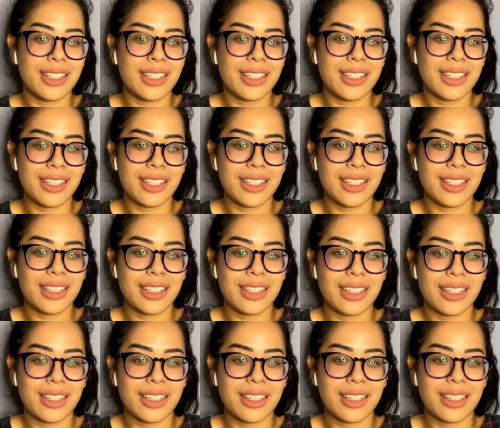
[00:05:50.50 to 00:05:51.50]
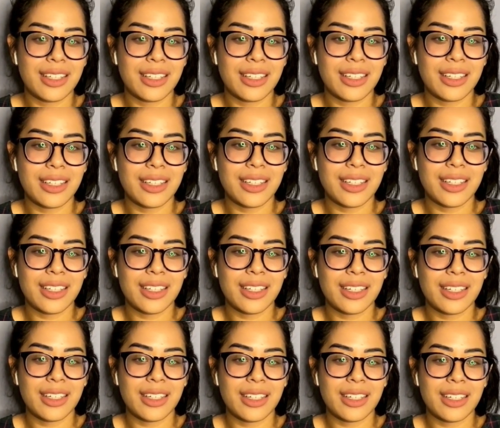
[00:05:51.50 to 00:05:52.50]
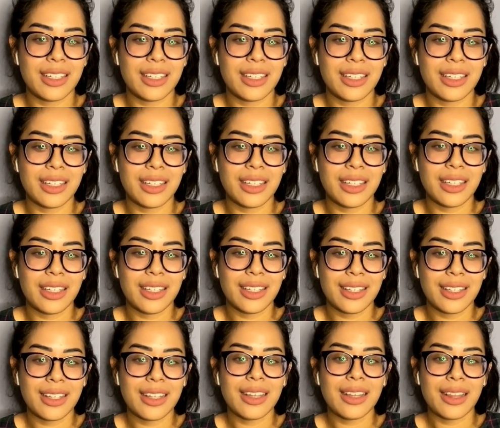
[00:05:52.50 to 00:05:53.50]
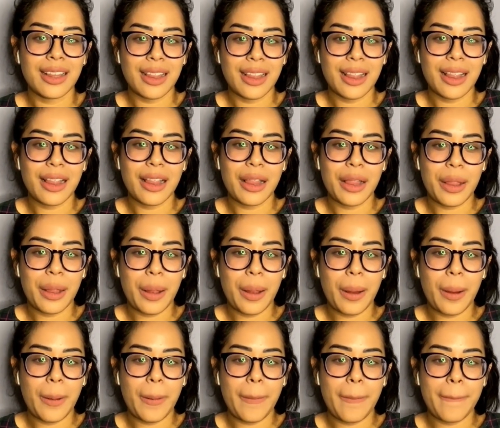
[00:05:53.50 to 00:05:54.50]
This person isn't speaking.